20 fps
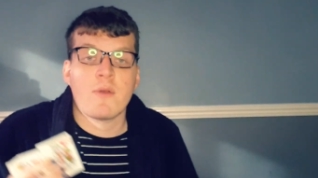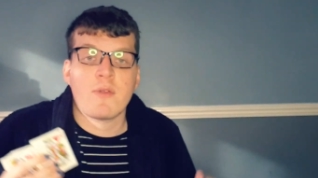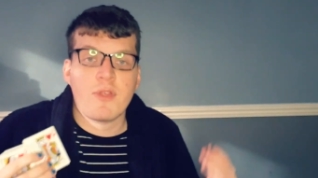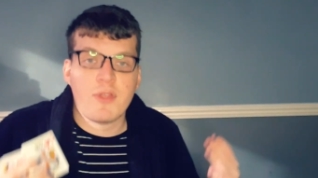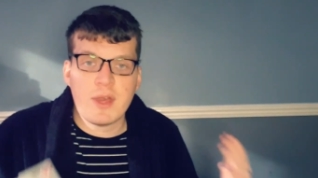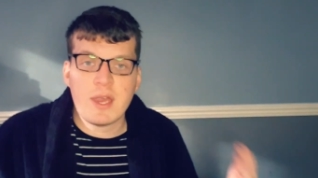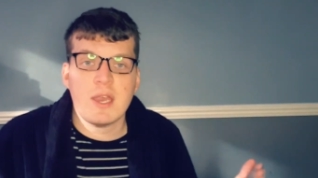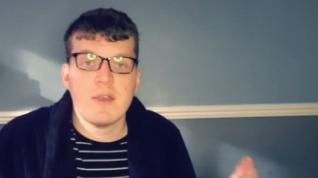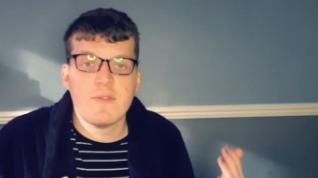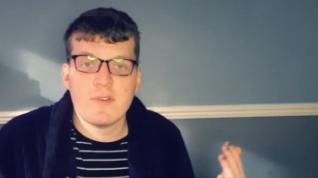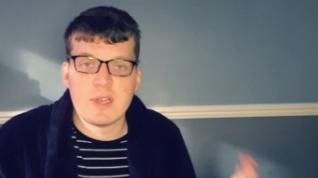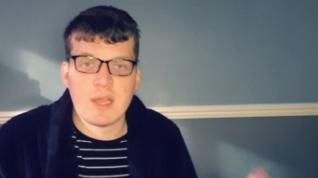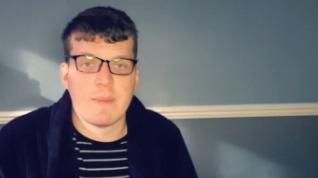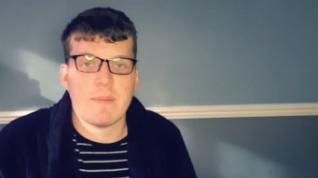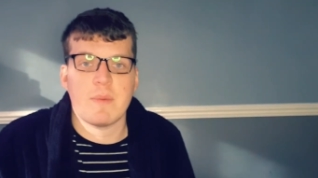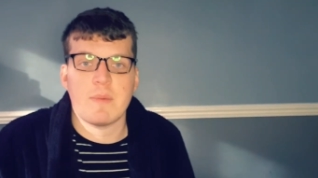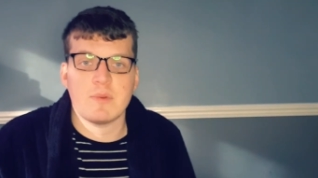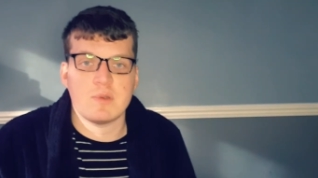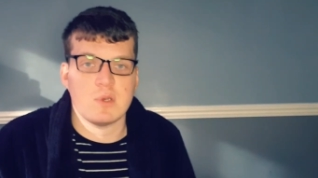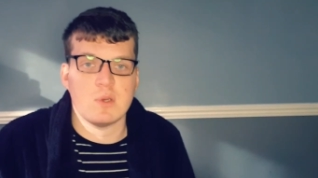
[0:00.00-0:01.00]
think of a
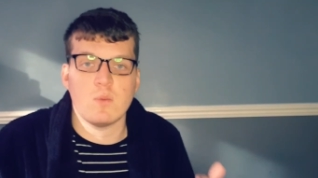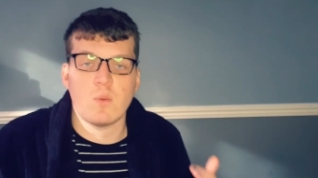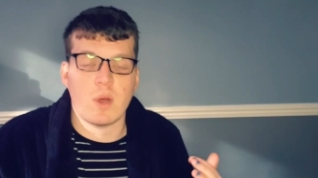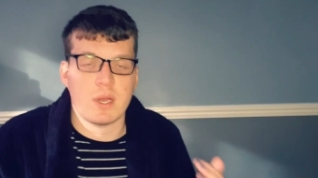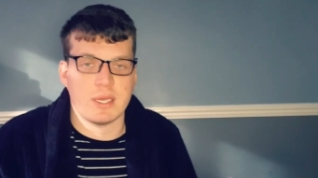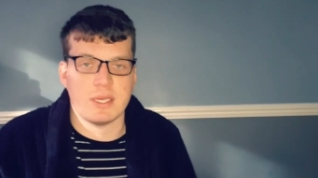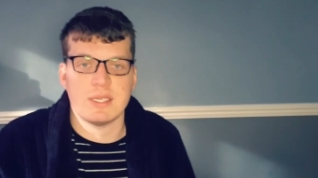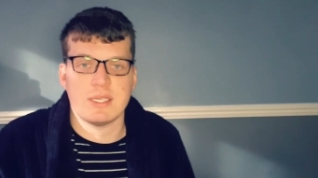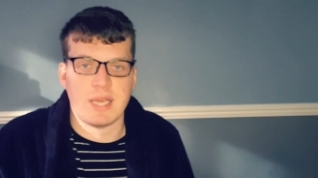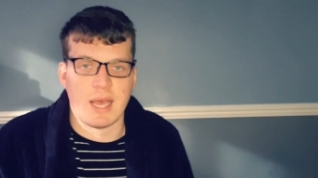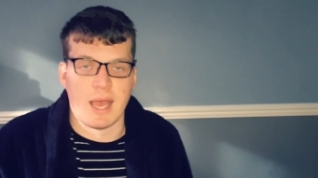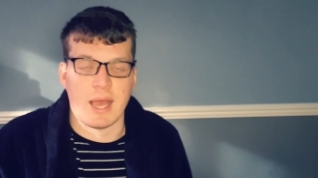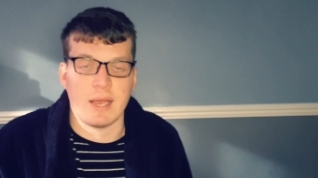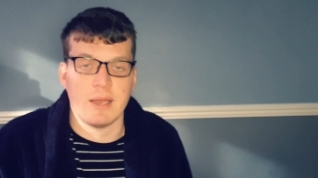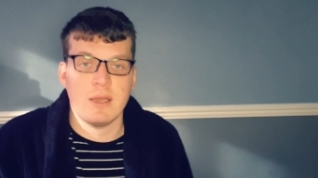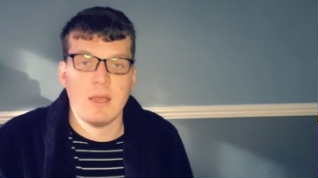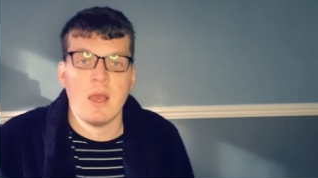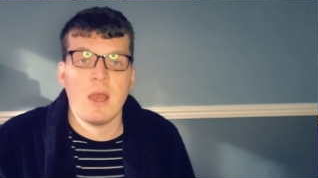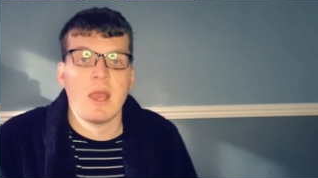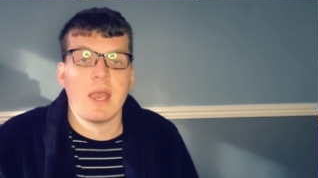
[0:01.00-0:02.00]
number between 1 and
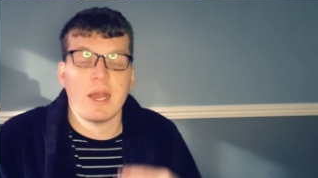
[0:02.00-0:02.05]
10.